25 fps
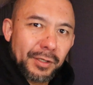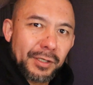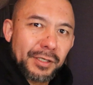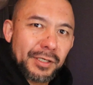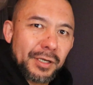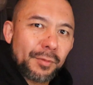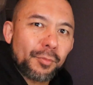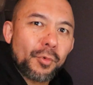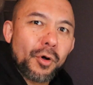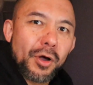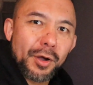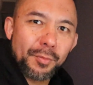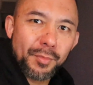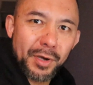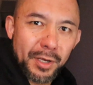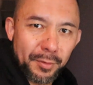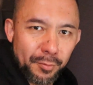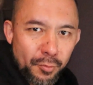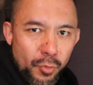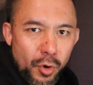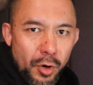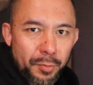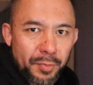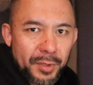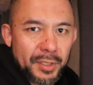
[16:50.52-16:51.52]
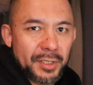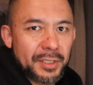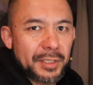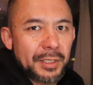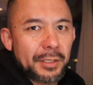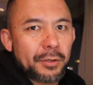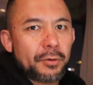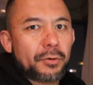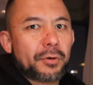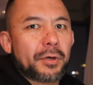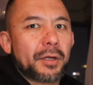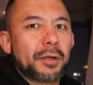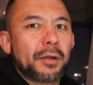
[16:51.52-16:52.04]
some guy might be
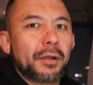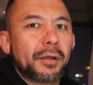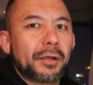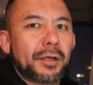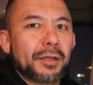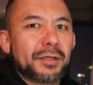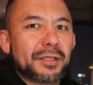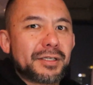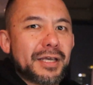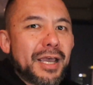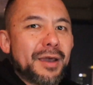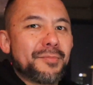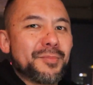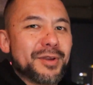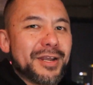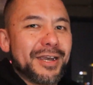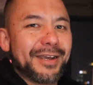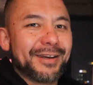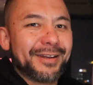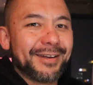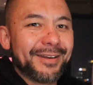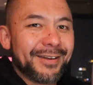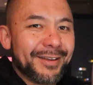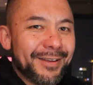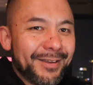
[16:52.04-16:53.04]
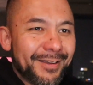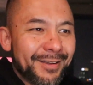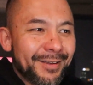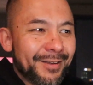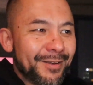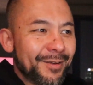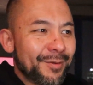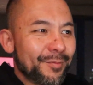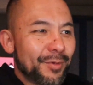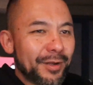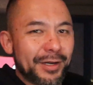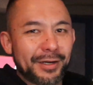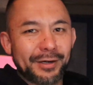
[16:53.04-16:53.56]
sick or contaminated.
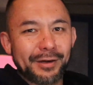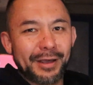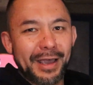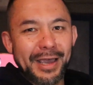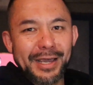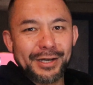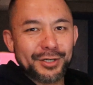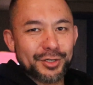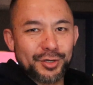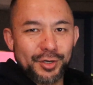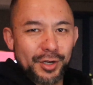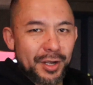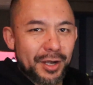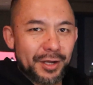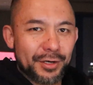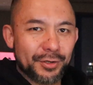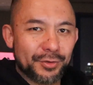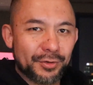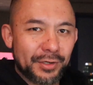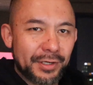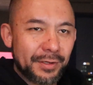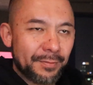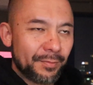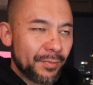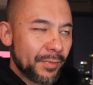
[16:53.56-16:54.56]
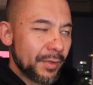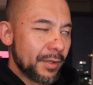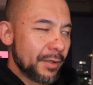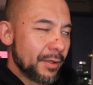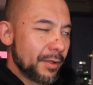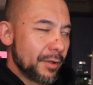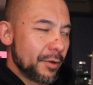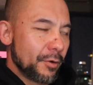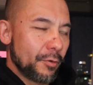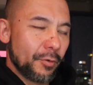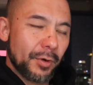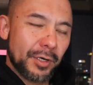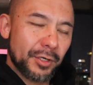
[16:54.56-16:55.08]
But in the Asian country,
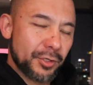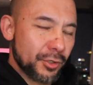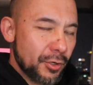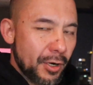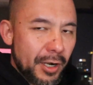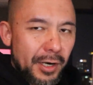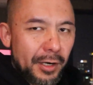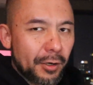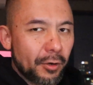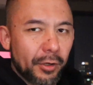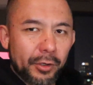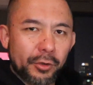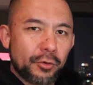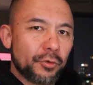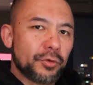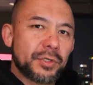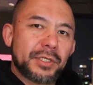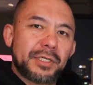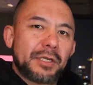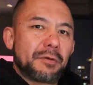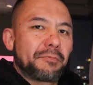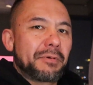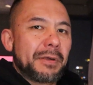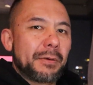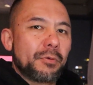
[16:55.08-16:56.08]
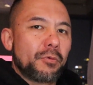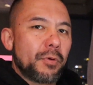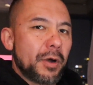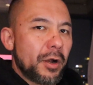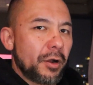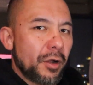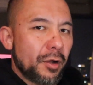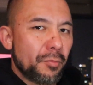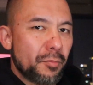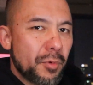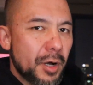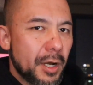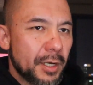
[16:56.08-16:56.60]
or in China, like you'll see people
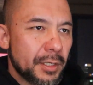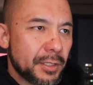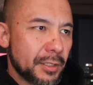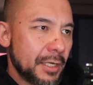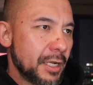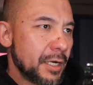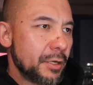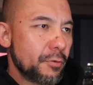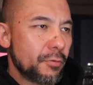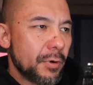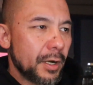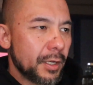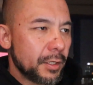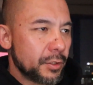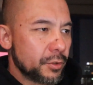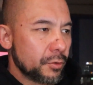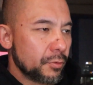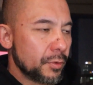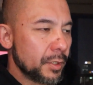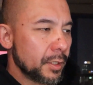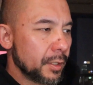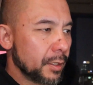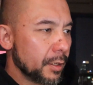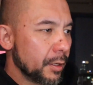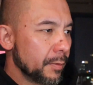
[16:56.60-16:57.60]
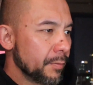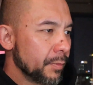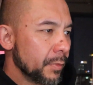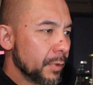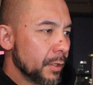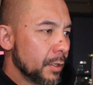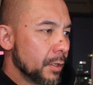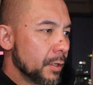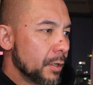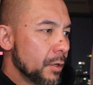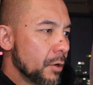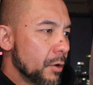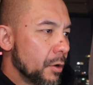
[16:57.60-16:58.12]
wearing a mask anyway on
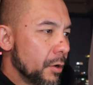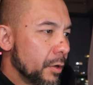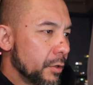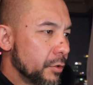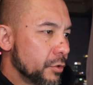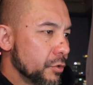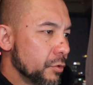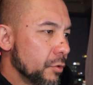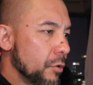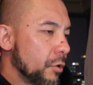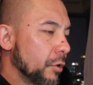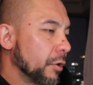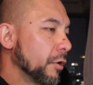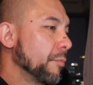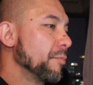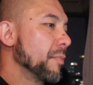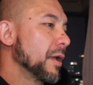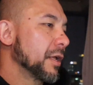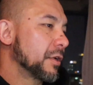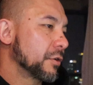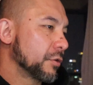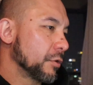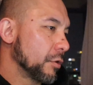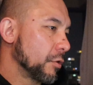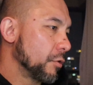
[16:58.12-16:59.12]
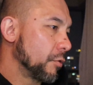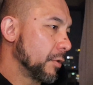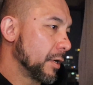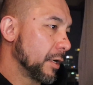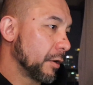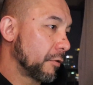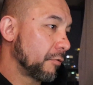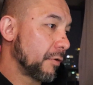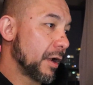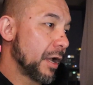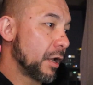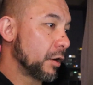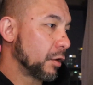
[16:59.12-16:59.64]
the metro or in
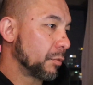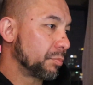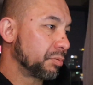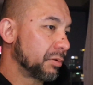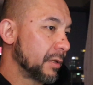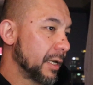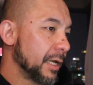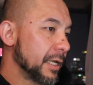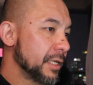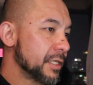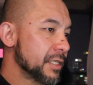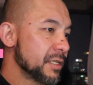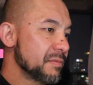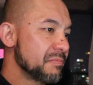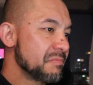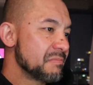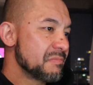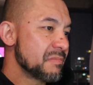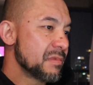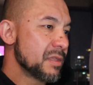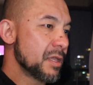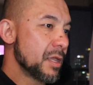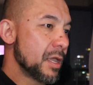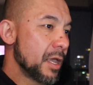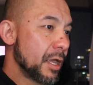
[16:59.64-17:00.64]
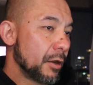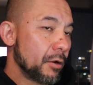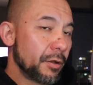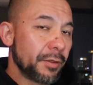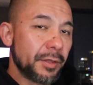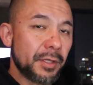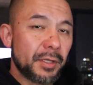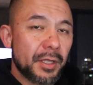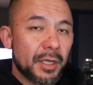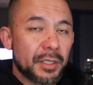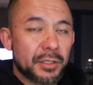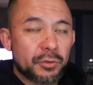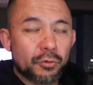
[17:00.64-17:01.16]
a crowded place, and I
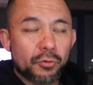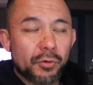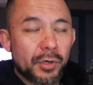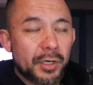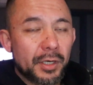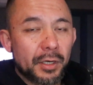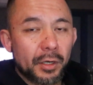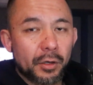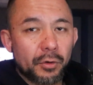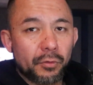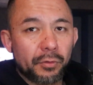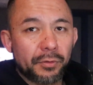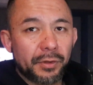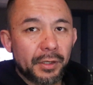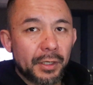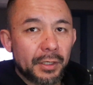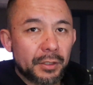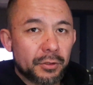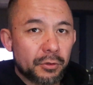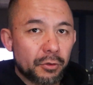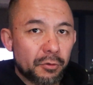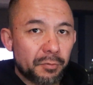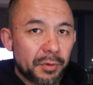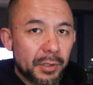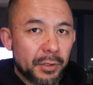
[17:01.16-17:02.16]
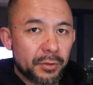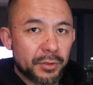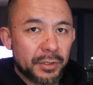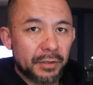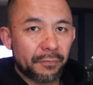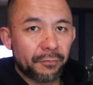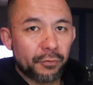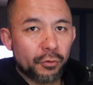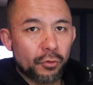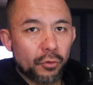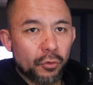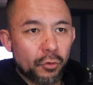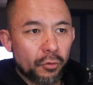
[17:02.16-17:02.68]
think that's already a good thing too, because
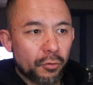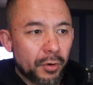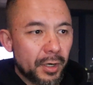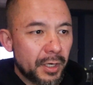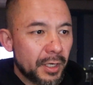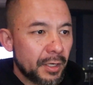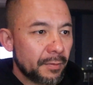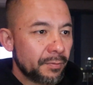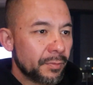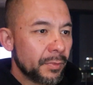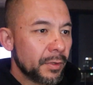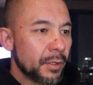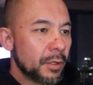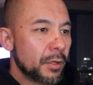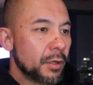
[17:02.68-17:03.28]
if you're already